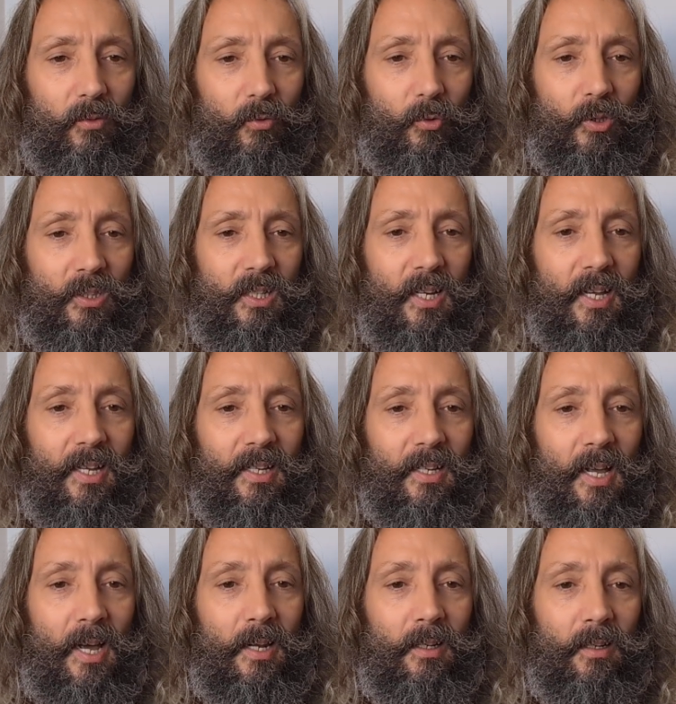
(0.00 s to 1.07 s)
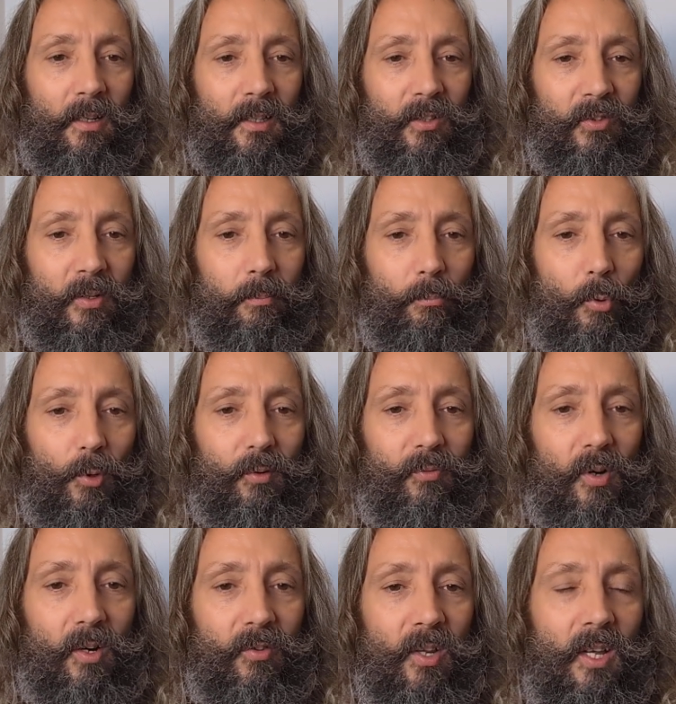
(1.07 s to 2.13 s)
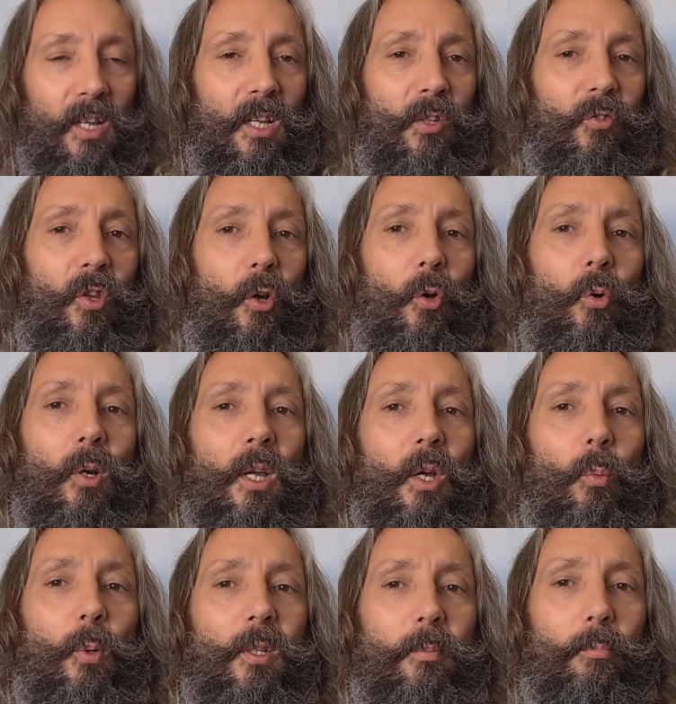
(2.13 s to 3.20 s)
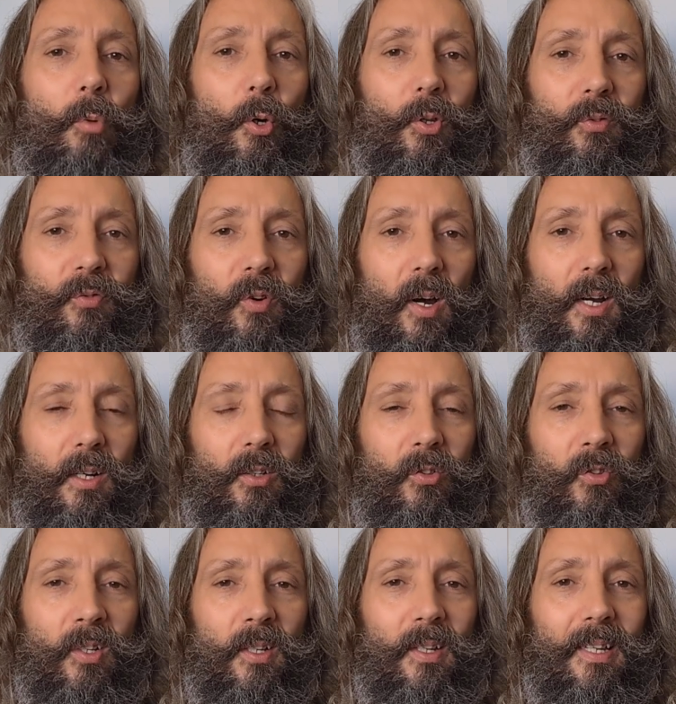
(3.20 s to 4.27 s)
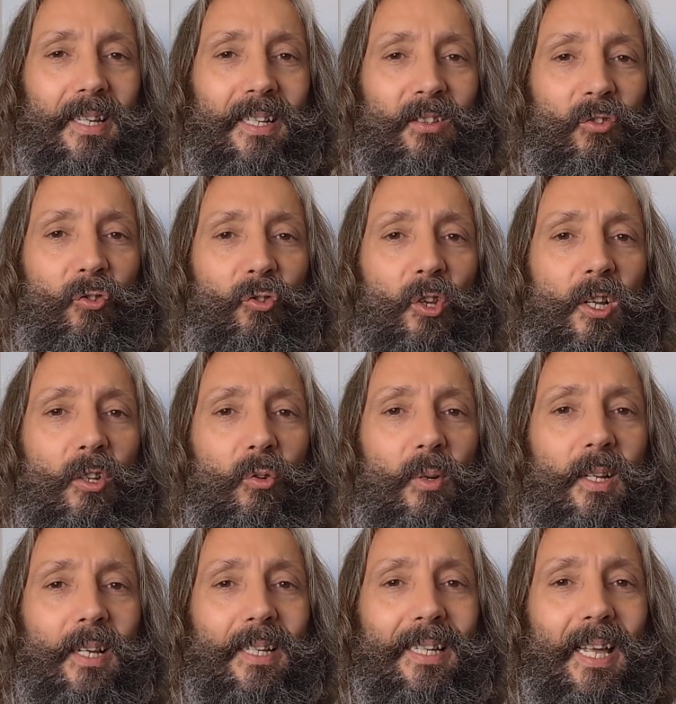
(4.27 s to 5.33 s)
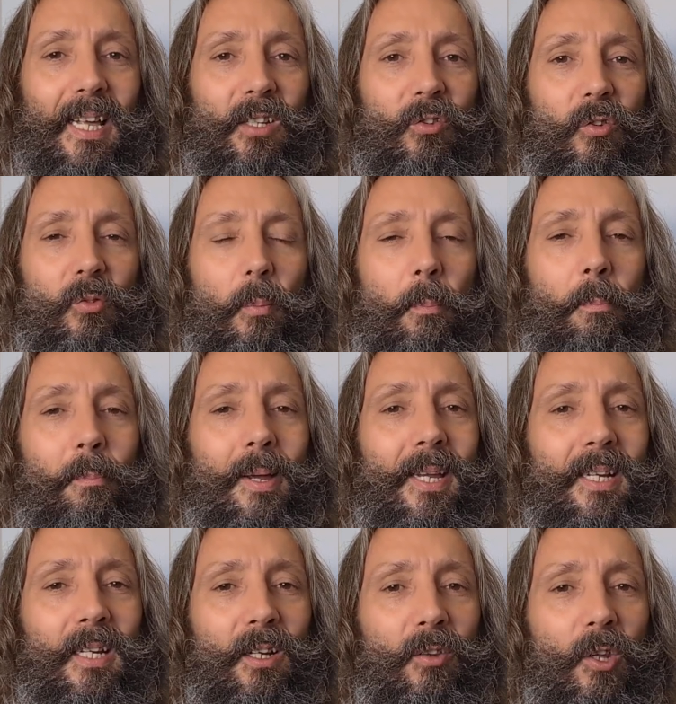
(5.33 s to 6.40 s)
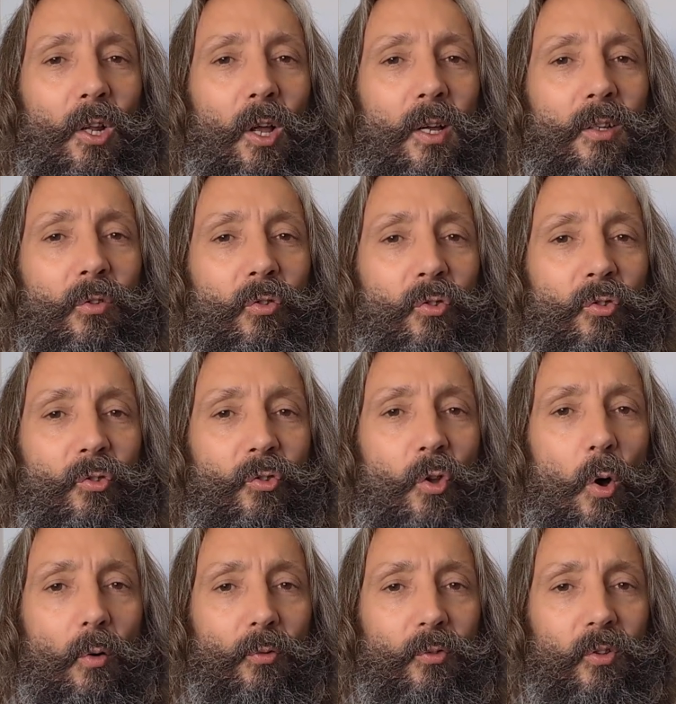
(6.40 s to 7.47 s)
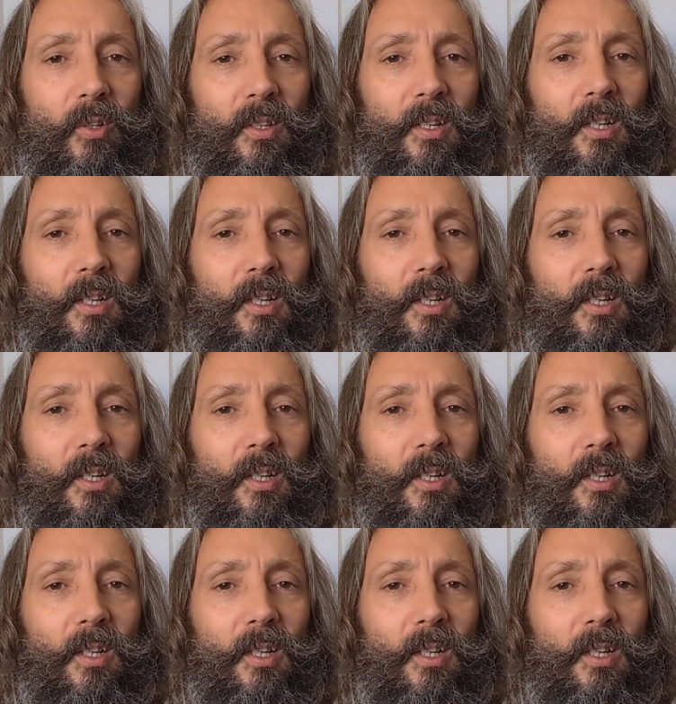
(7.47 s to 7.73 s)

Okay, and like I said, modifiers. So with modifiers, is generally a case of making the light soft.